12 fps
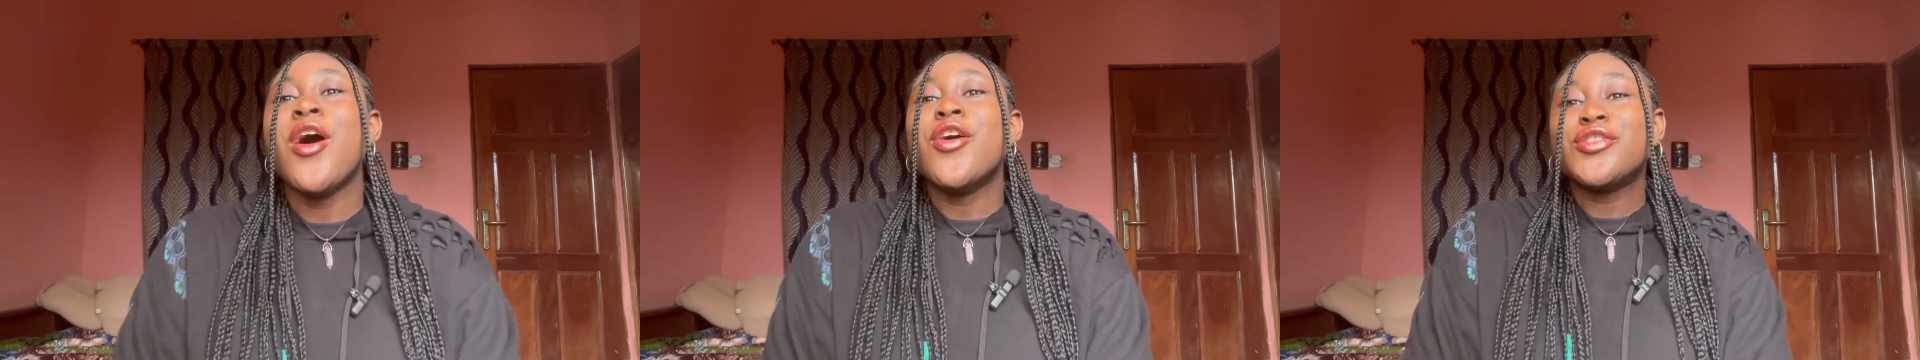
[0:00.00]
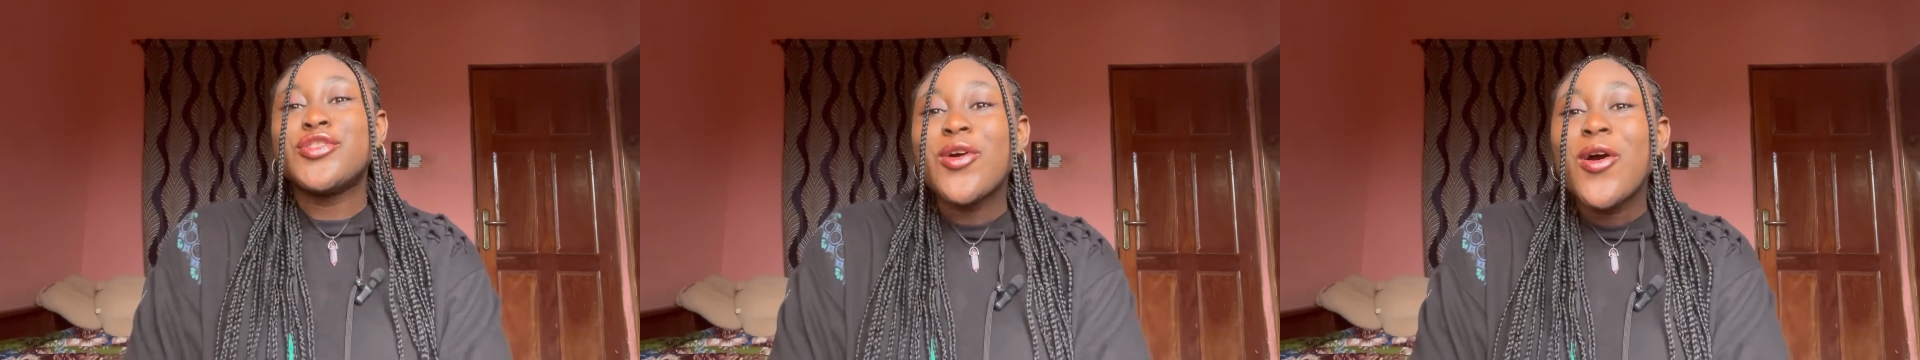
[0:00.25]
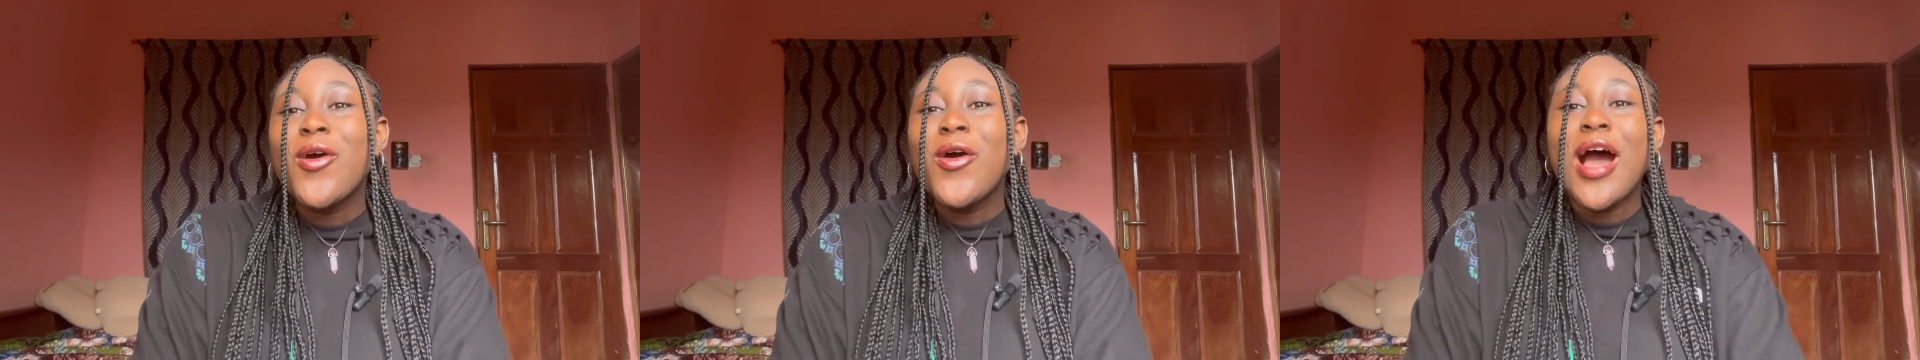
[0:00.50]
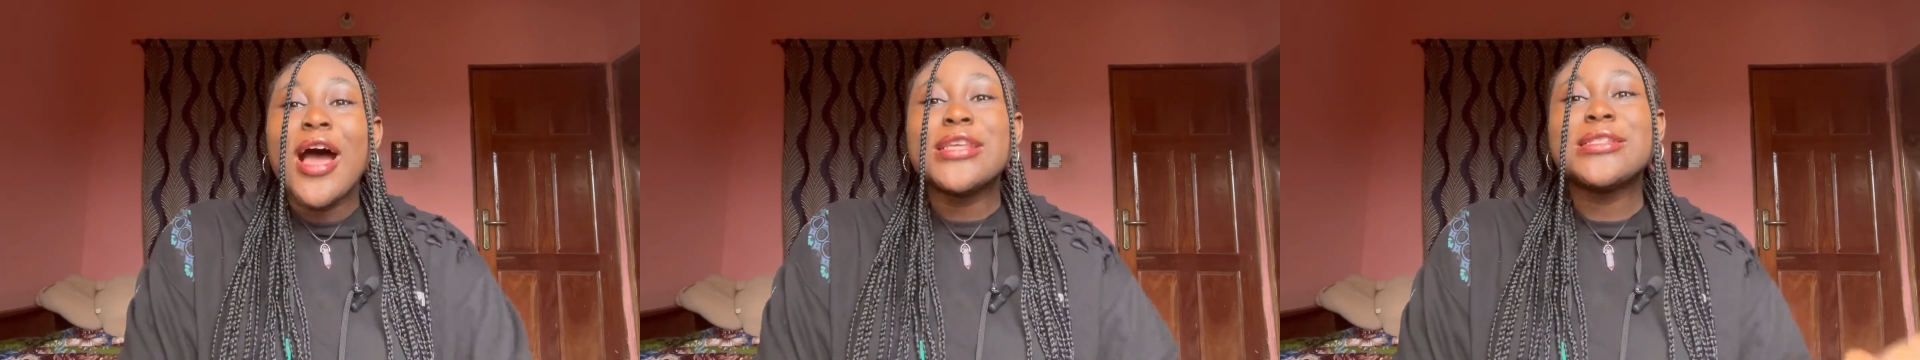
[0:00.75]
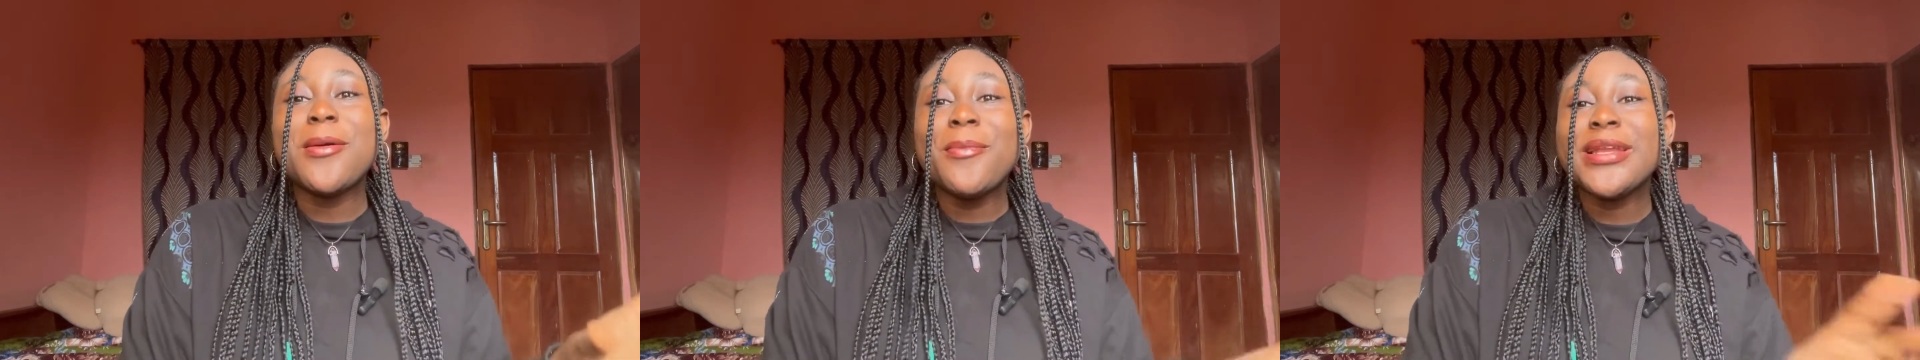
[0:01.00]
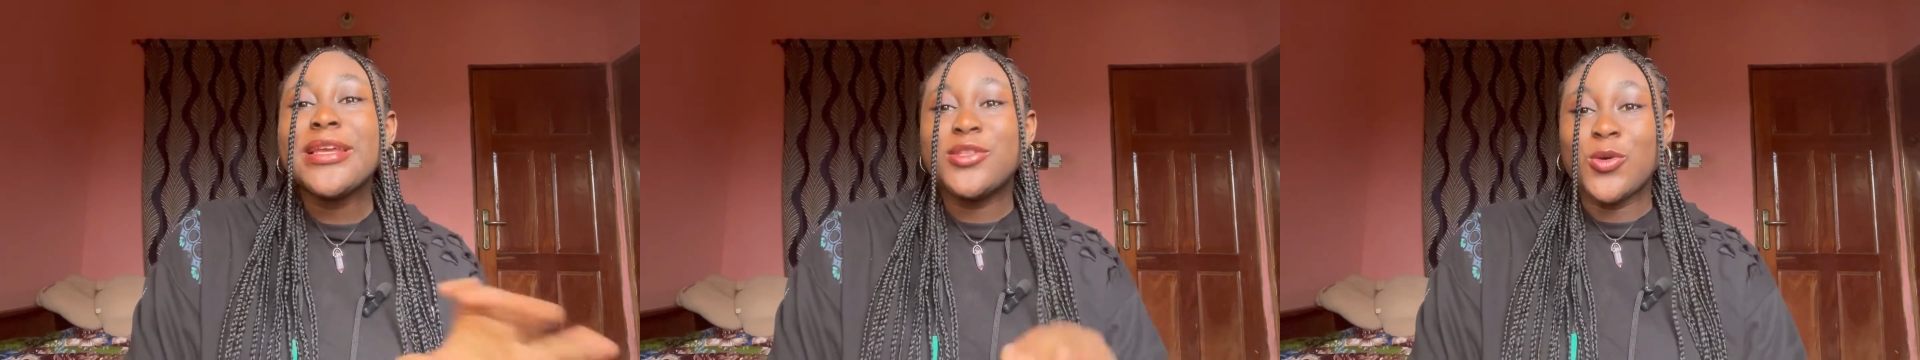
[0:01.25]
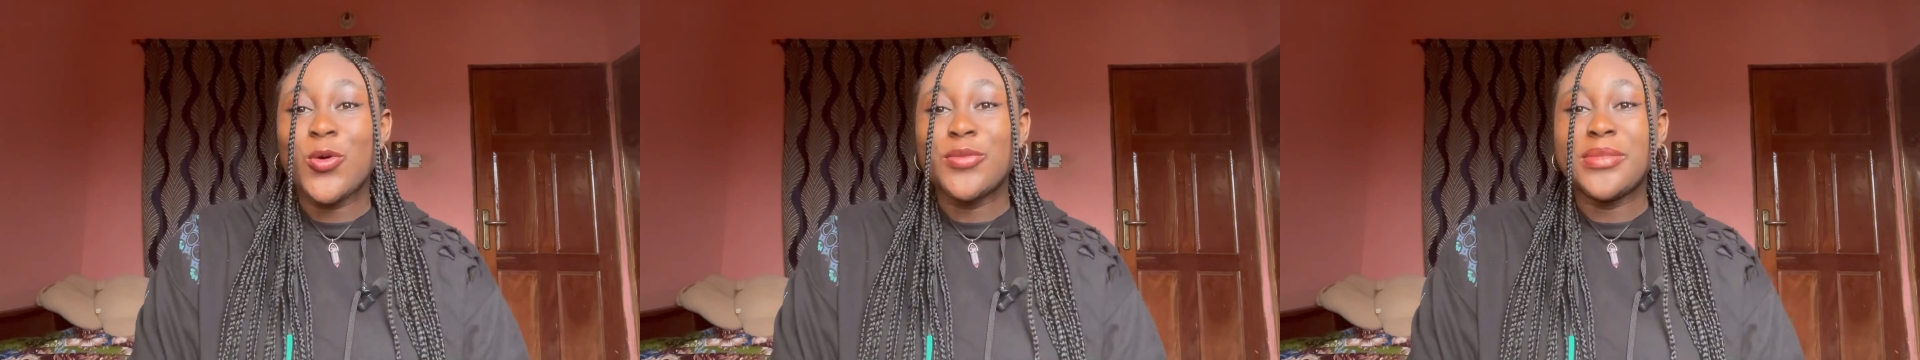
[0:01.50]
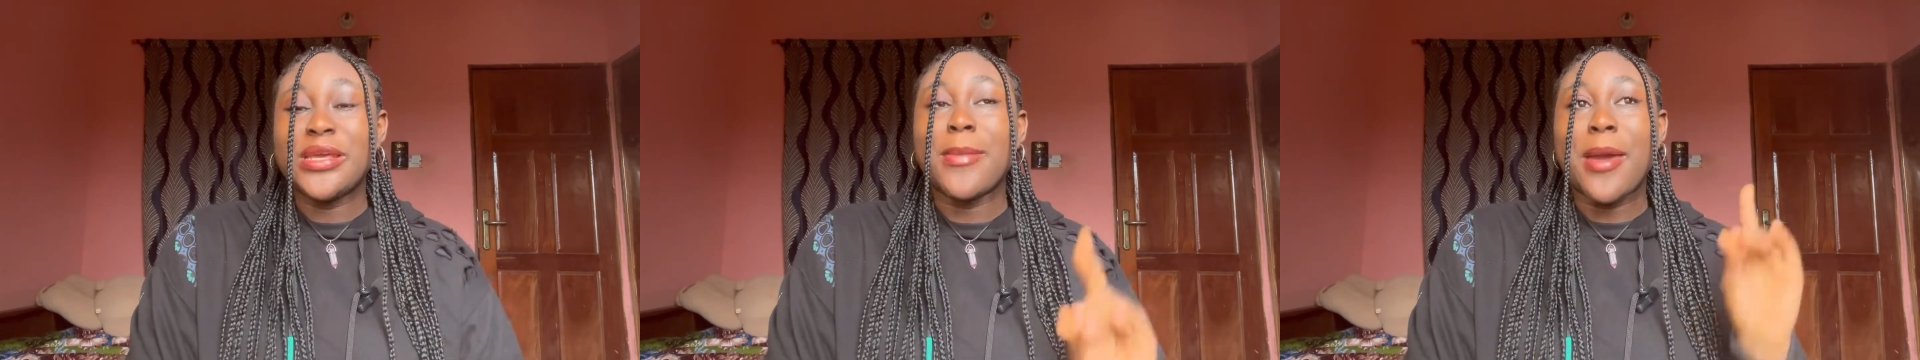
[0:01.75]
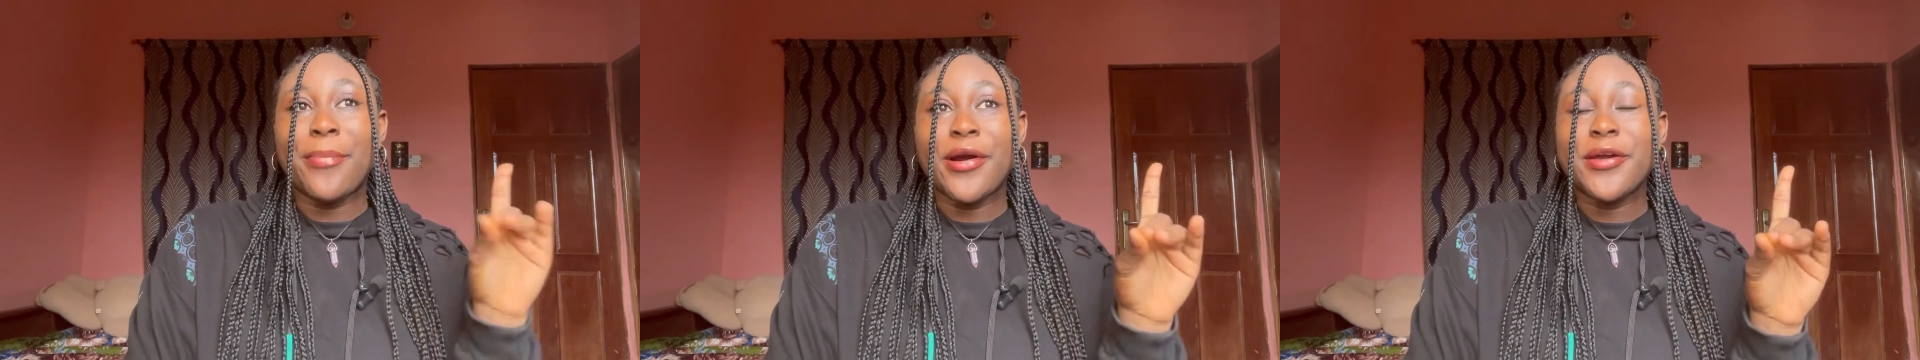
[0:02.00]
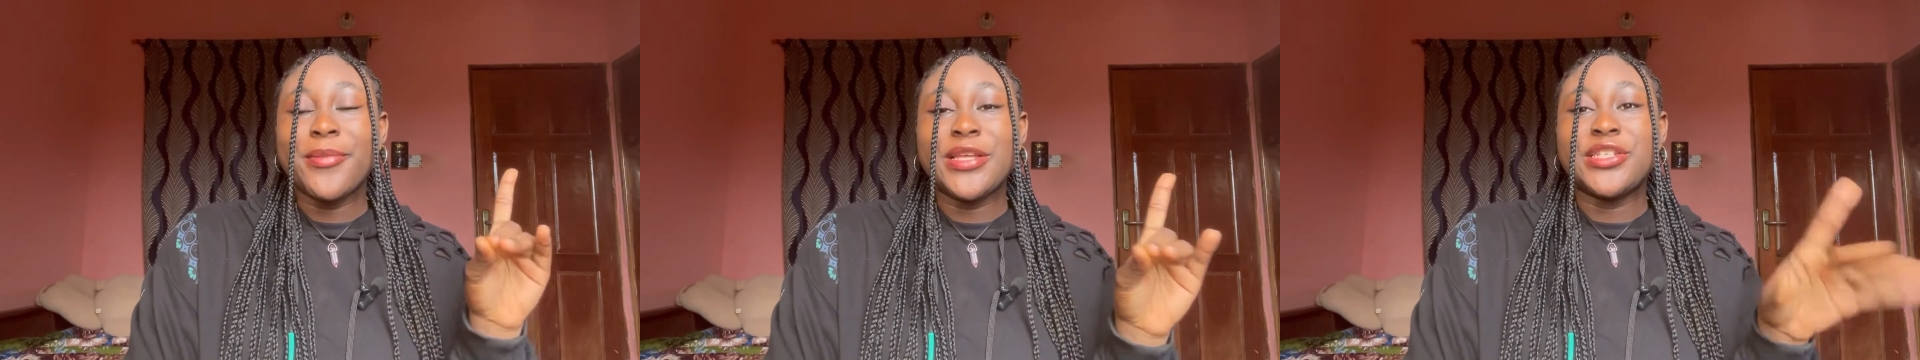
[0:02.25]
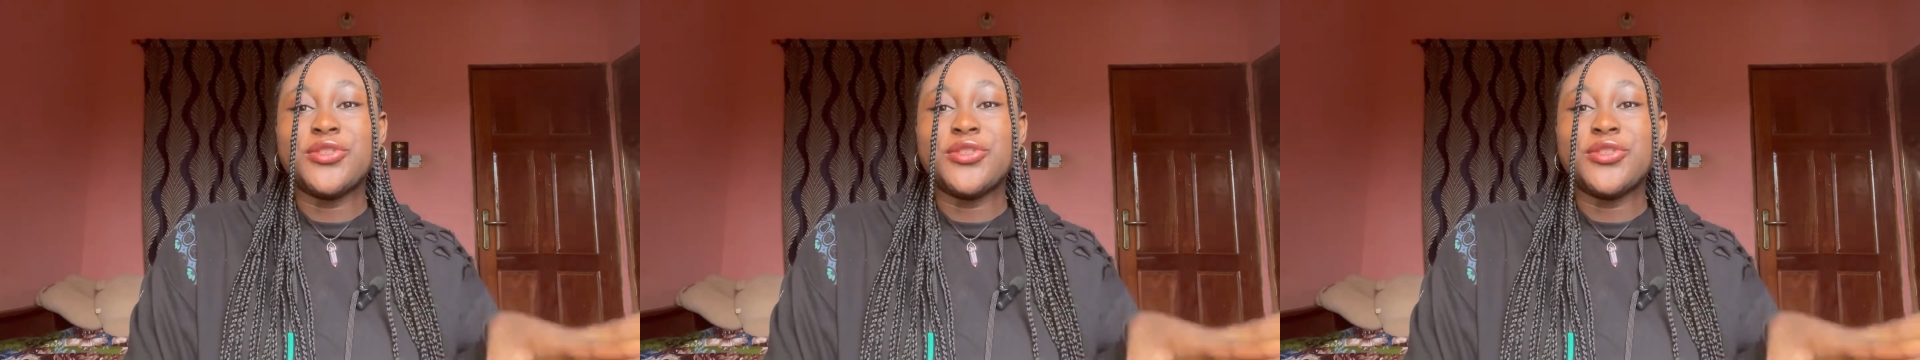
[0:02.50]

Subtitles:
So somebody told me, my bunkmate,